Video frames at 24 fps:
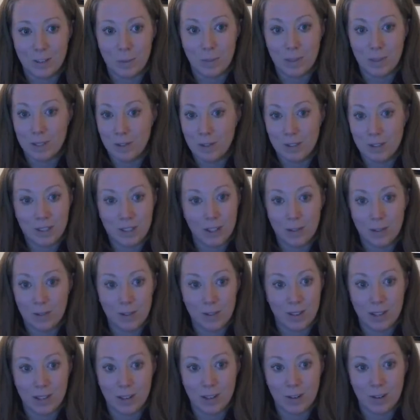So please reach out
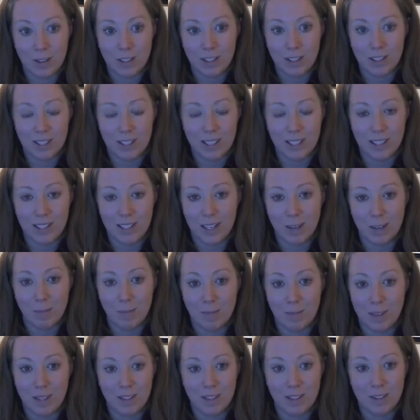with any questions
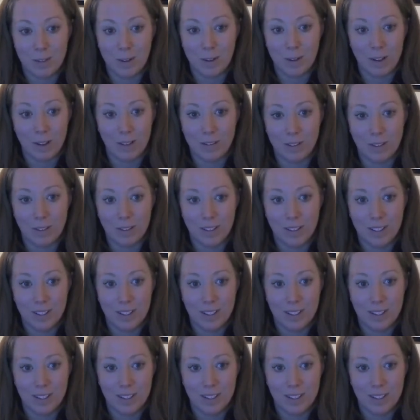anytime. Thanks to all of you.